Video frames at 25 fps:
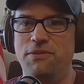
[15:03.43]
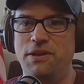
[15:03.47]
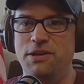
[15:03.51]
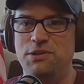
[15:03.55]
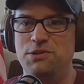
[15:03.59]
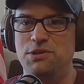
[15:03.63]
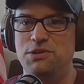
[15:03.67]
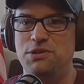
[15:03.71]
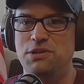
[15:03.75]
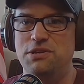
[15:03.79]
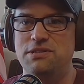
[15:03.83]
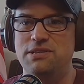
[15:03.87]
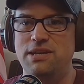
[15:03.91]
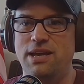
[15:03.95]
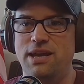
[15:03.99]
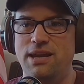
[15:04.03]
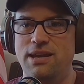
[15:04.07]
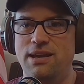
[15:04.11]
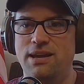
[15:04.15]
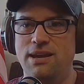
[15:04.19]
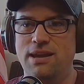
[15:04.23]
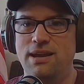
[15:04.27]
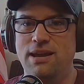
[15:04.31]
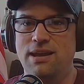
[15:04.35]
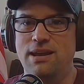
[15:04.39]
They should just
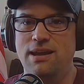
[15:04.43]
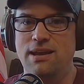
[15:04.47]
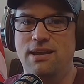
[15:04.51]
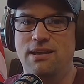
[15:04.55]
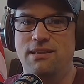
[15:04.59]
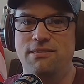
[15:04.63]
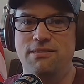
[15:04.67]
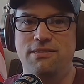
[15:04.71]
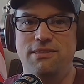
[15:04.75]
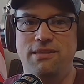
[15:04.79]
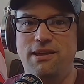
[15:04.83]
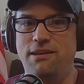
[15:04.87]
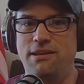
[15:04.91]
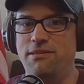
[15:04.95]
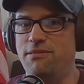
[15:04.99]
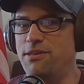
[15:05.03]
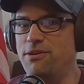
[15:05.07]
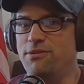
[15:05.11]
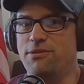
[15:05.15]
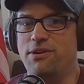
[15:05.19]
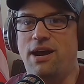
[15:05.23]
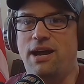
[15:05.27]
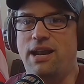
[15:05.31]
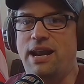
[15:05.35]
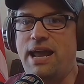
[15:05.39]
say
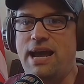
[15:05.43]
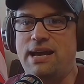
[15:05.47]
they're not